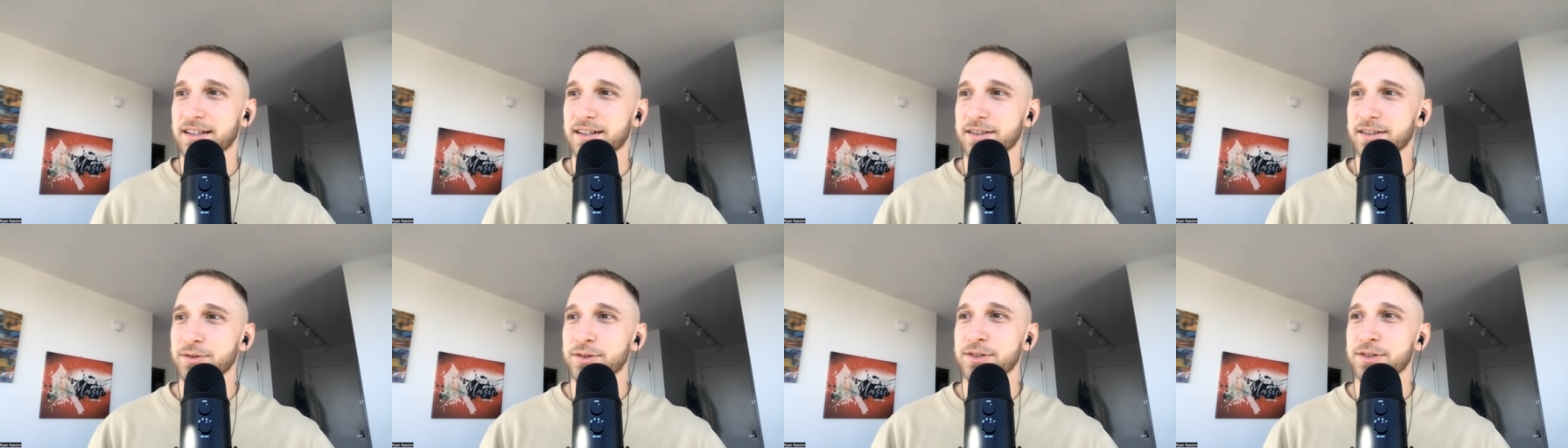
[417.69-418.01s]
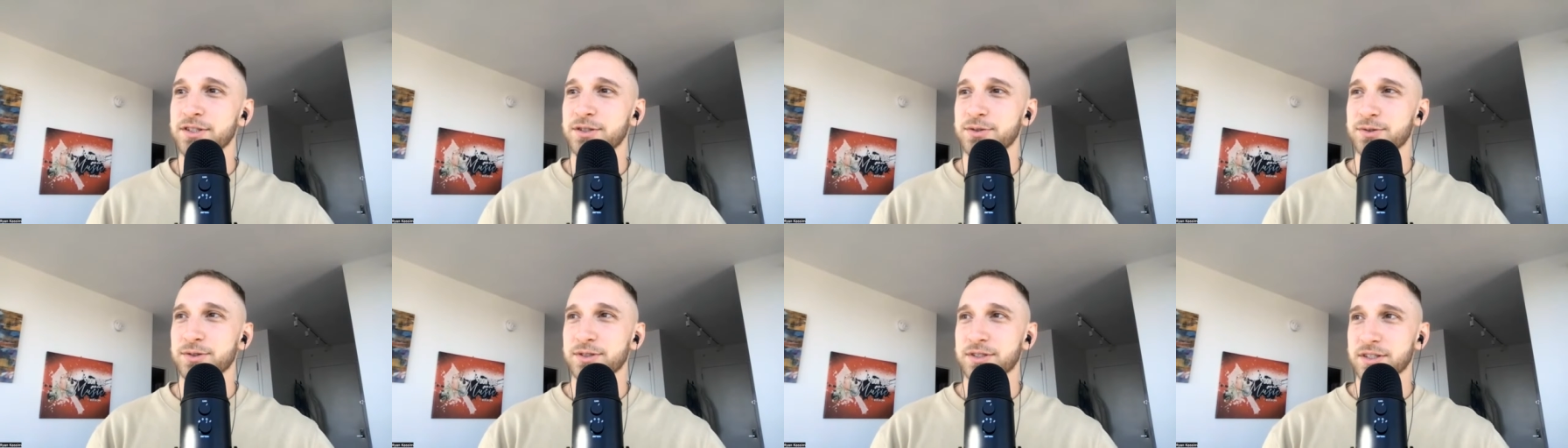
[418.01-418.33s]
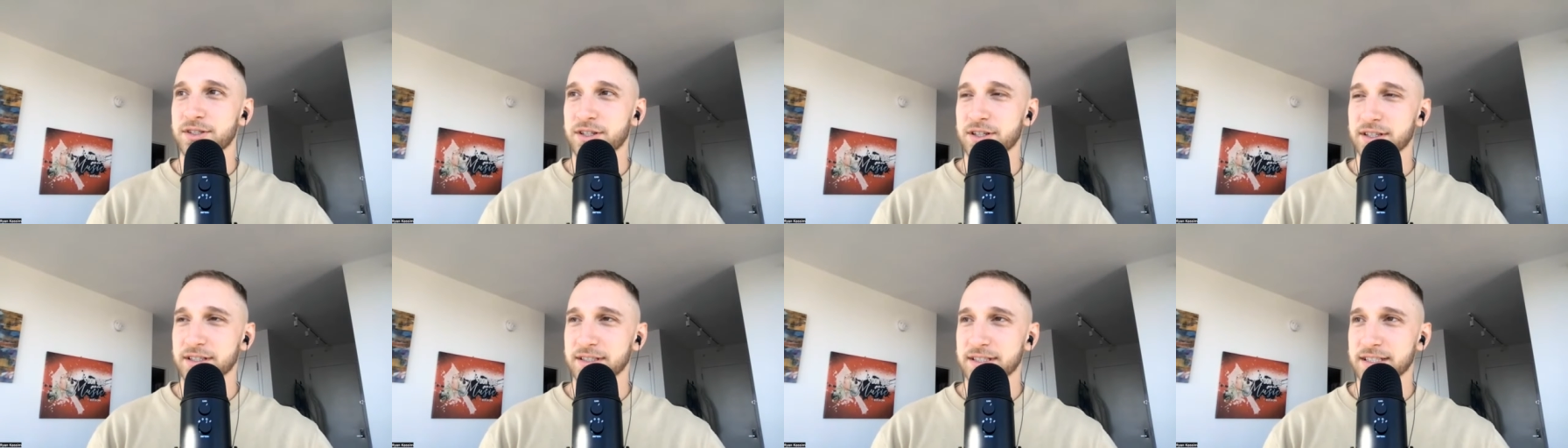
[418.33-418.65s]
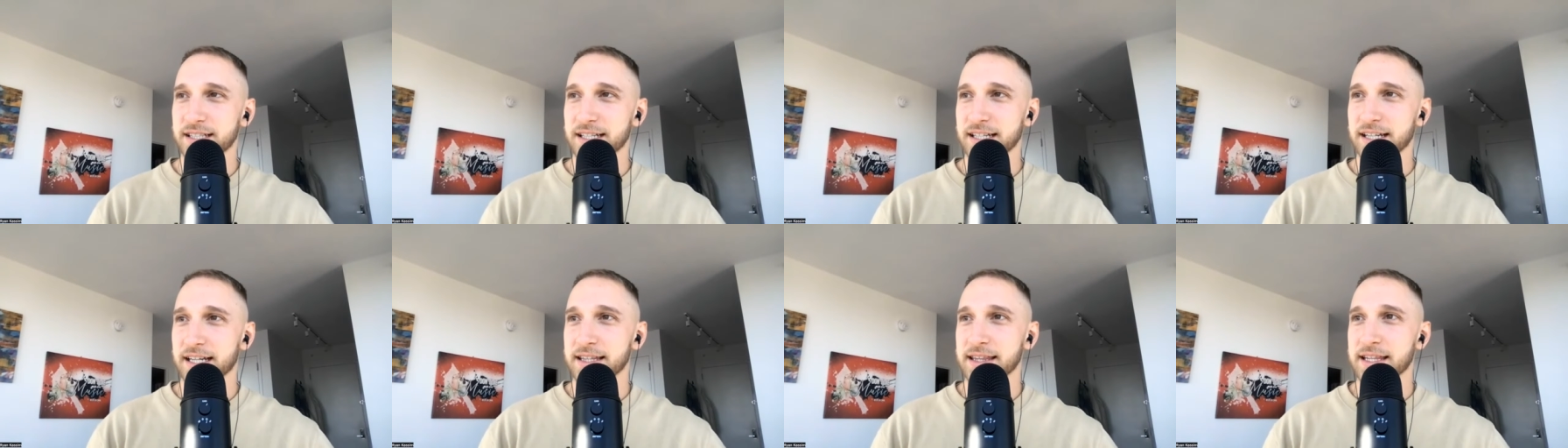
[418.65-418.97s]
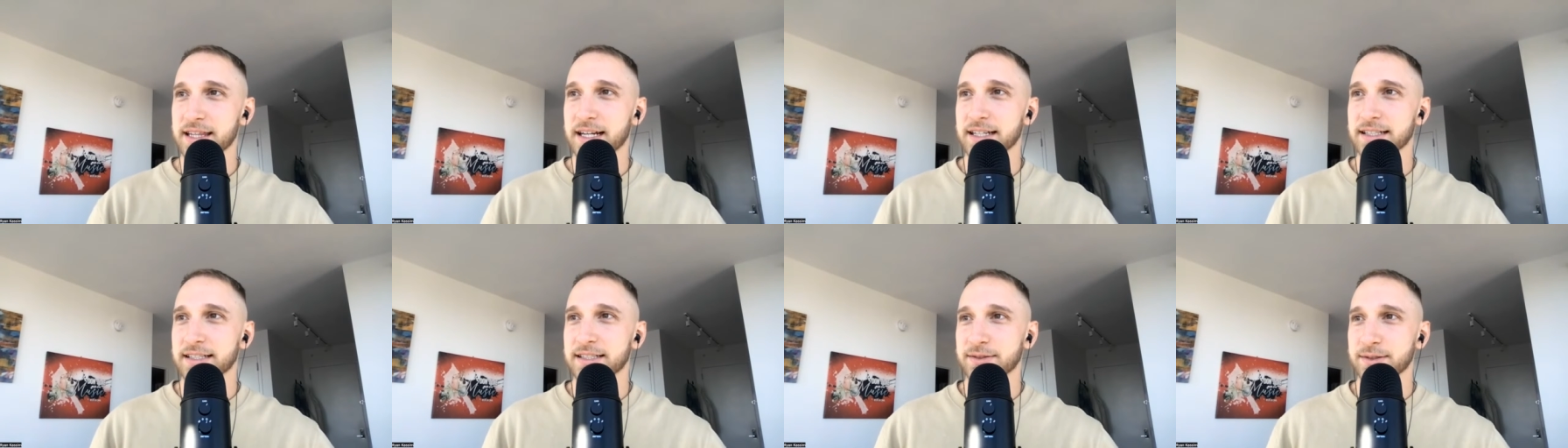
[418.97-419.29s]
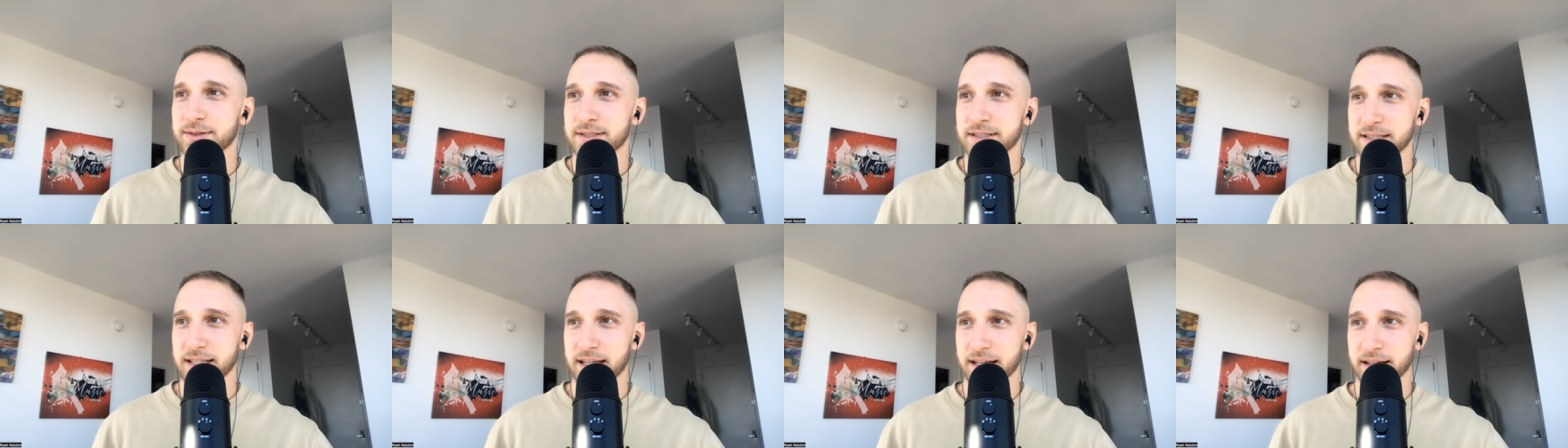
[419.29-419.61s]
originally was nursing and then I
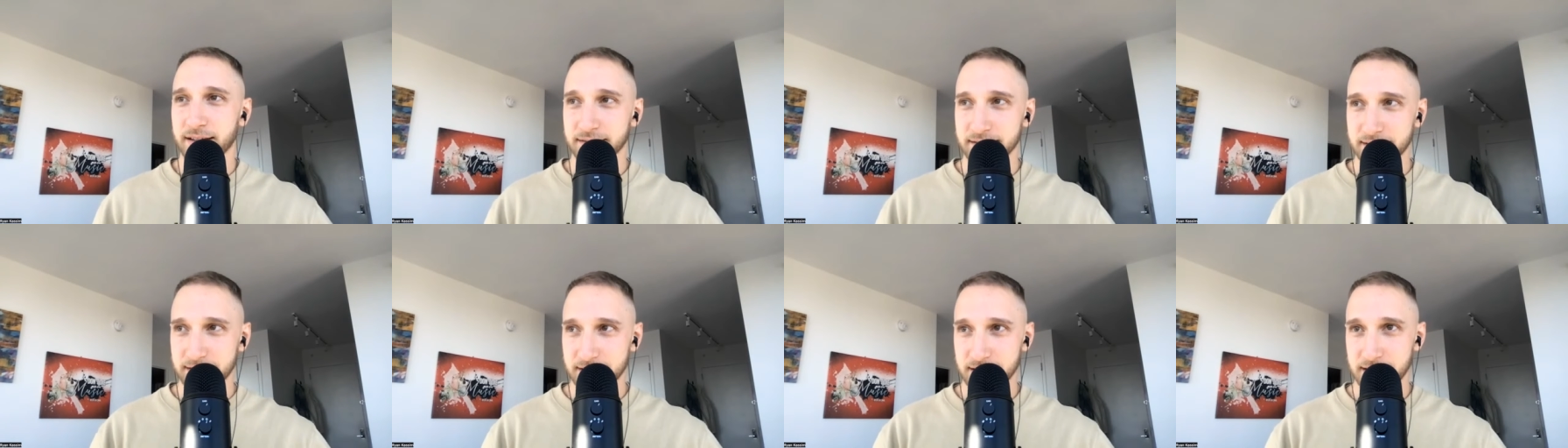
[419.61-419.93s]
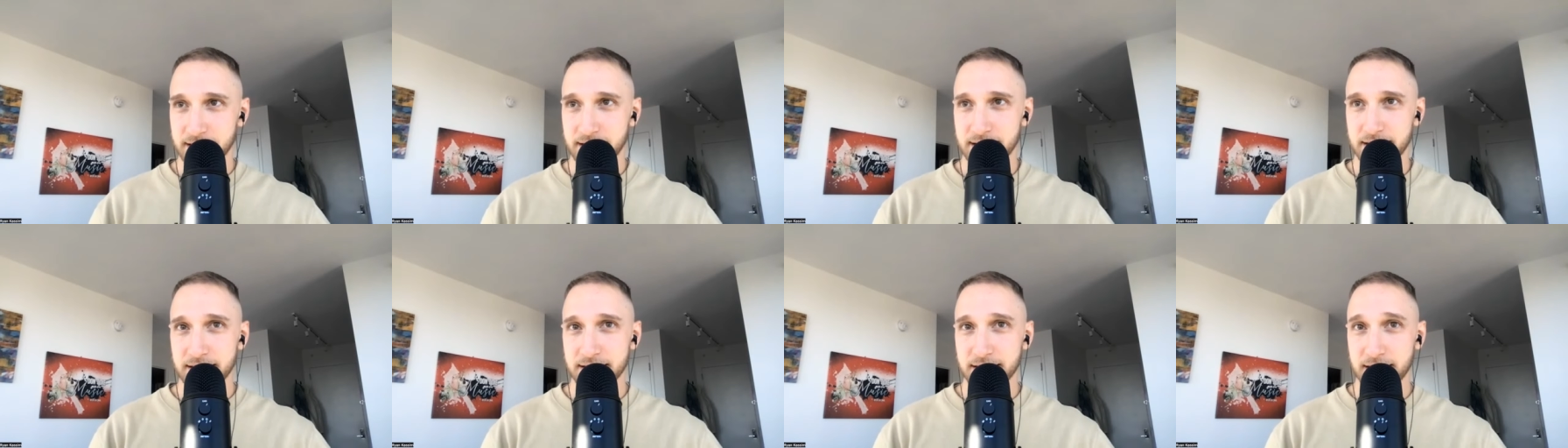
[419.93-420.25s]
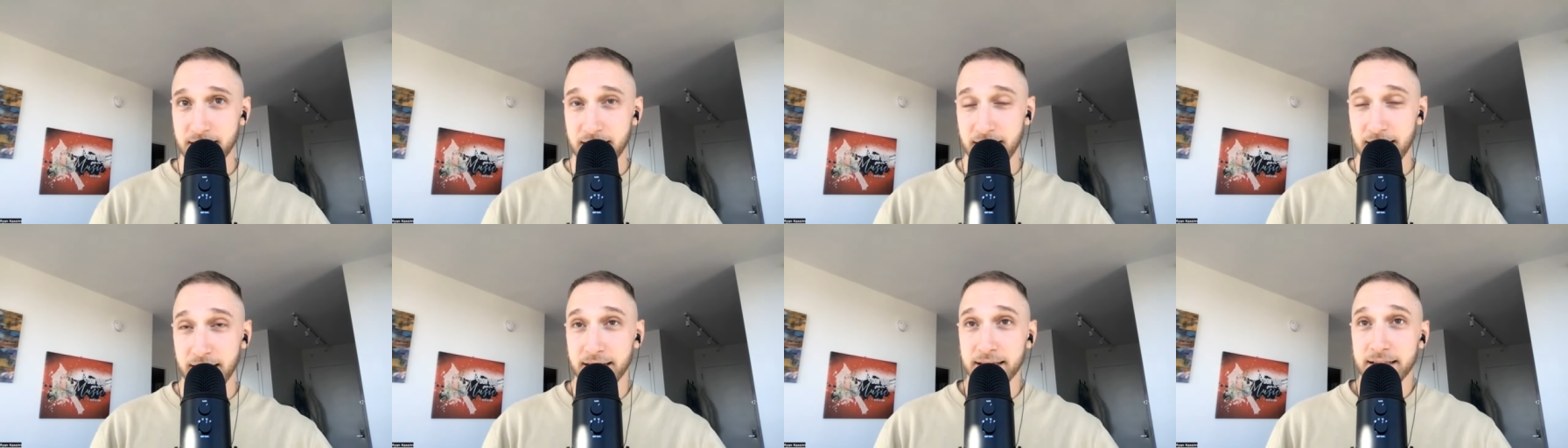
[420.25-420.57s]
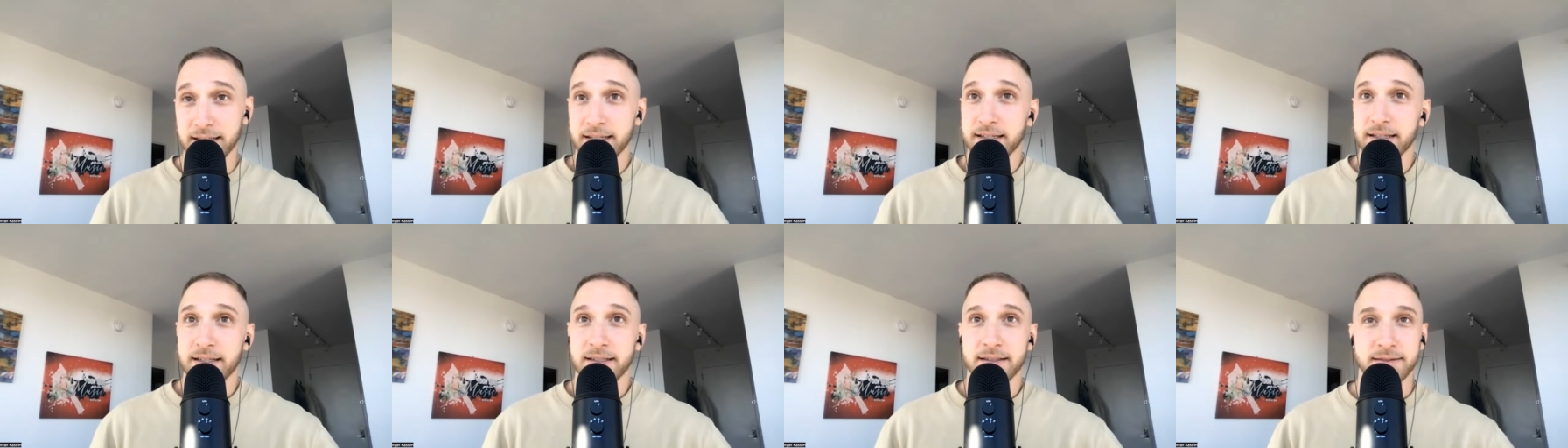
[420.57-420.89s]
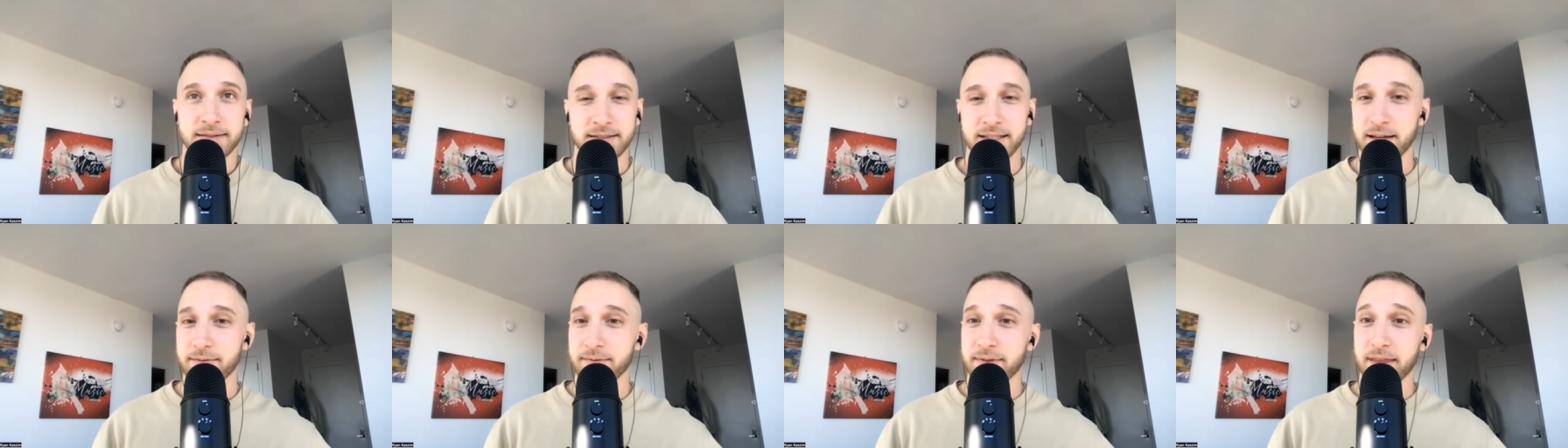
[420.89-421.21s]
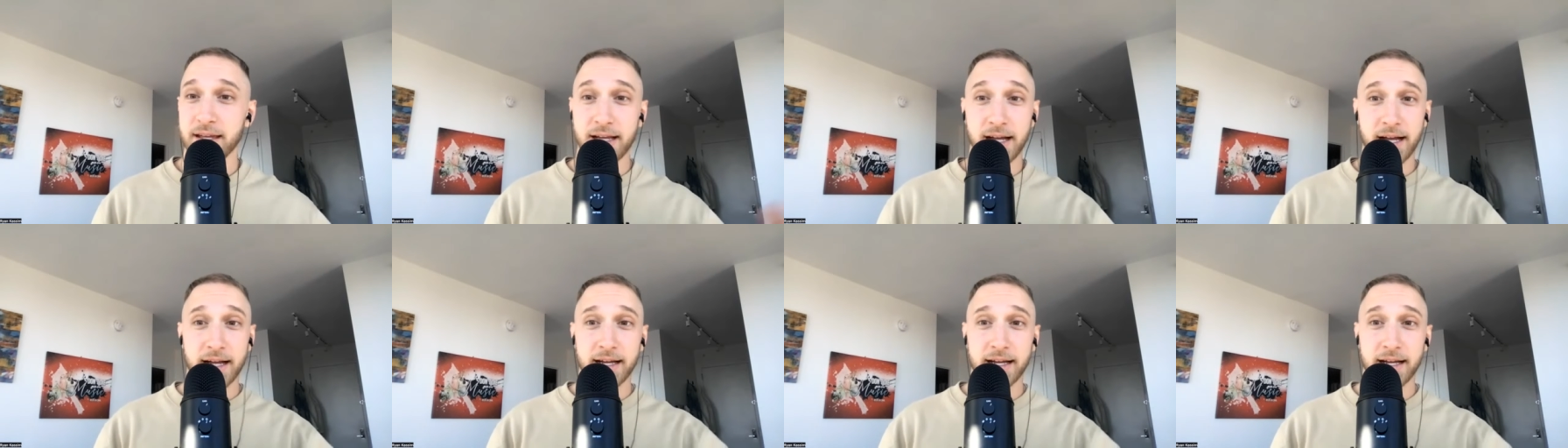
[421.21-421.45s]
switched to health studies and I same thing.